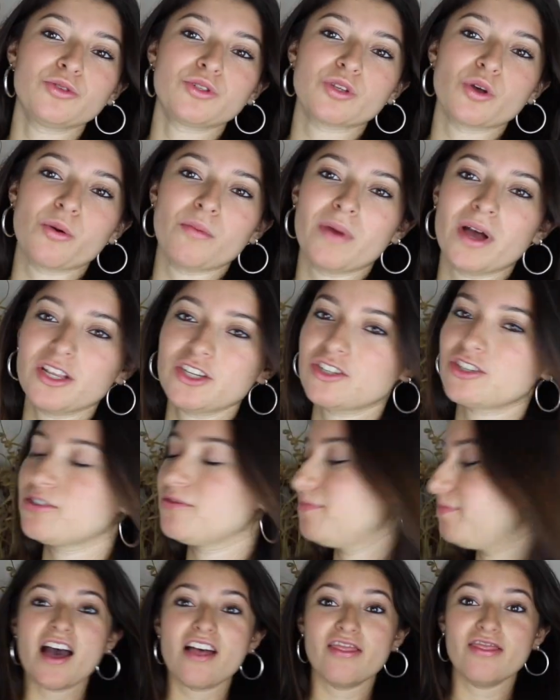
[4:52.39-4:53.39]
you so much.
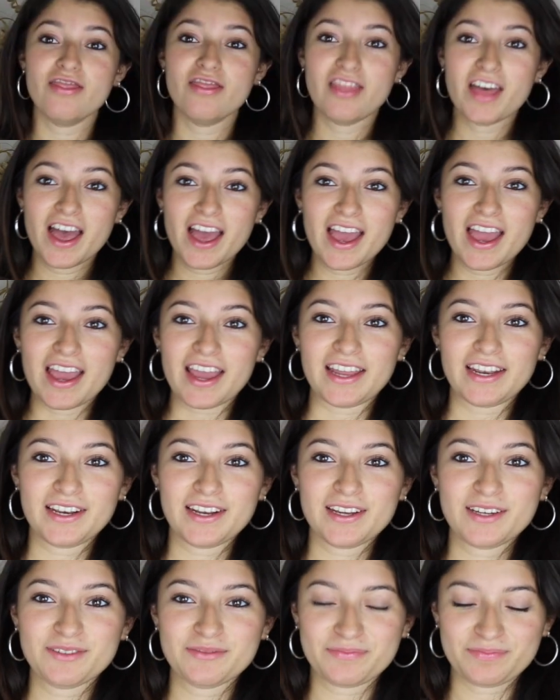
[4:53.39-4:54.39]

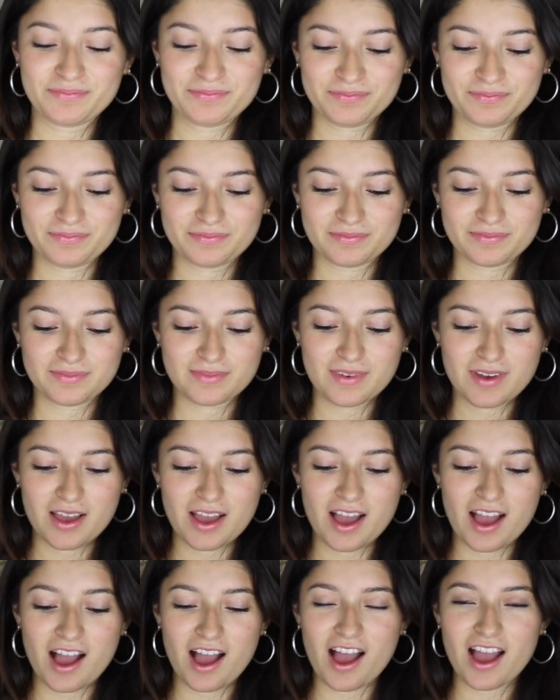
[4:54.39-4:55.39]
Then
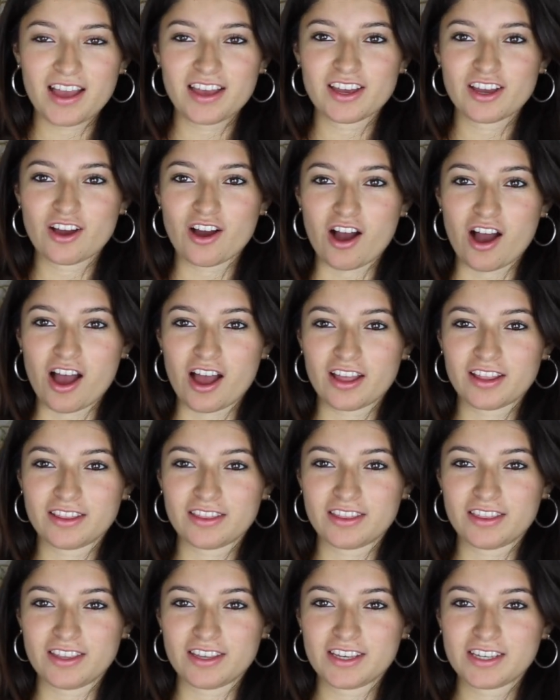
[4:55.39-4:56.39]
I
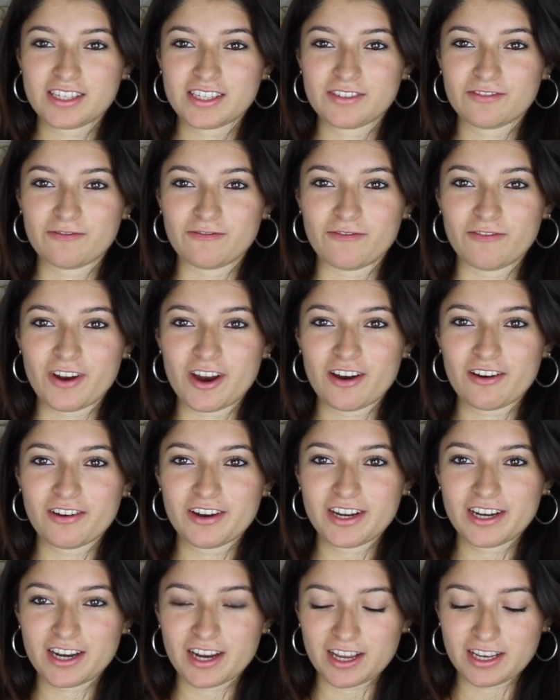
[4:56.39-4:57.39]
got this
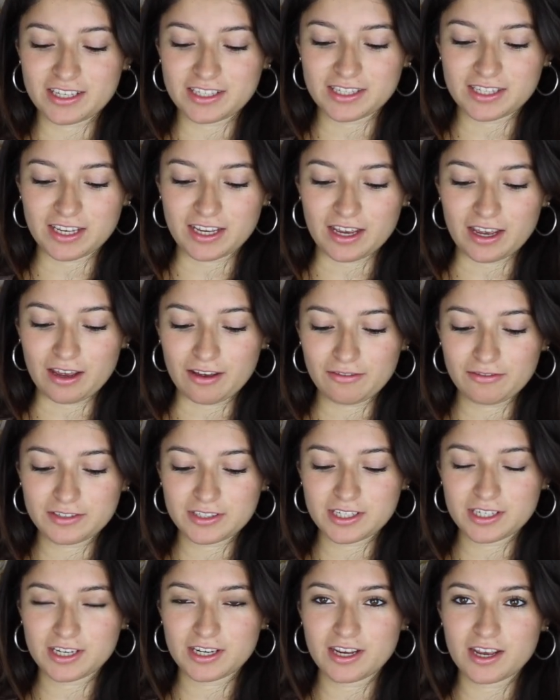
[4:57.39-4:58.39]
very nice
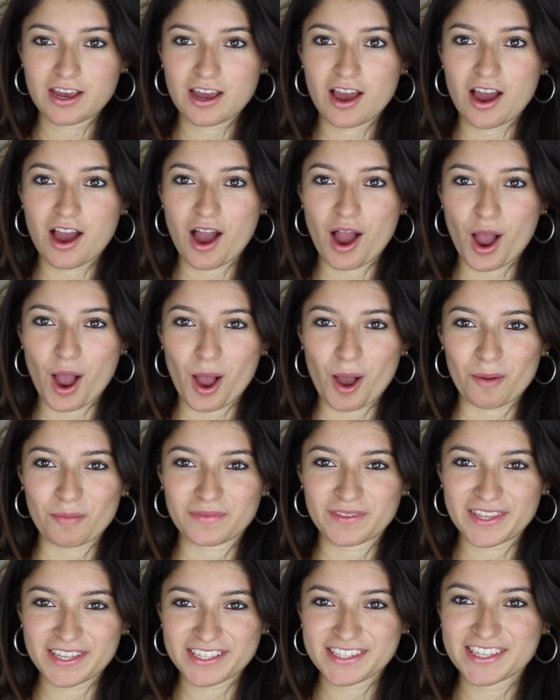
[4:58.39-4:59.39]
gift.
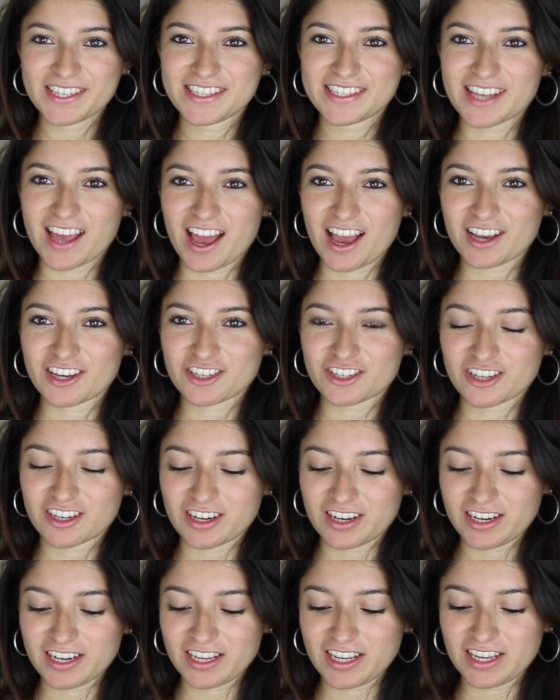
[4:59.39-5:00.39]
This is
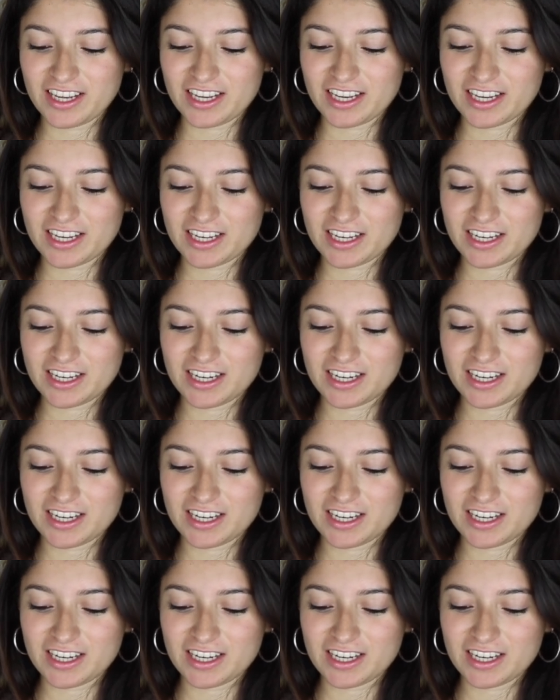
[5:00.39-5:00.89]
actually